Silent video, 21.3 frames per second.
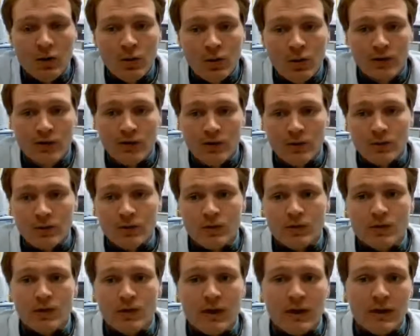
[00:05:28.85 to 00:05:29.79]
we have some
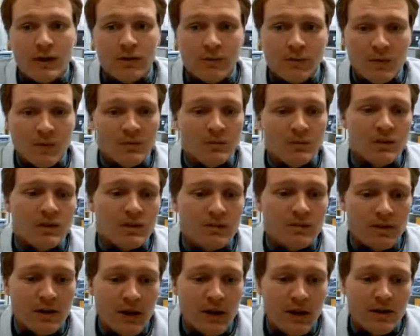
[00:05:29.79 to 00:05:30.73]
more
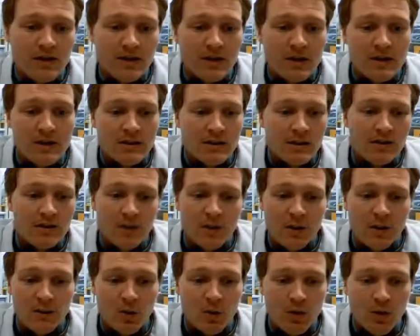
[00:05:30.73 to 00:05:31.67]
specific assays that are a
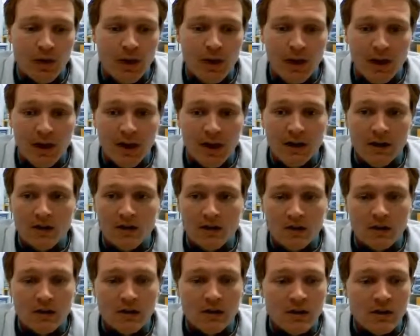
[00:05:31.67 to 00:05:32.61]
bit more cutting
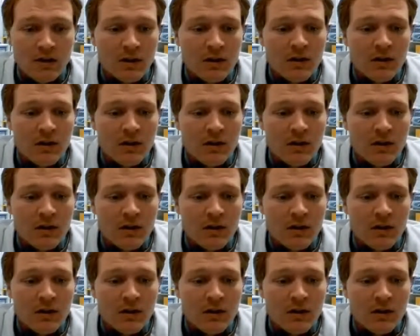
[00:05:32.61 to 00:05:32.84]
edge, and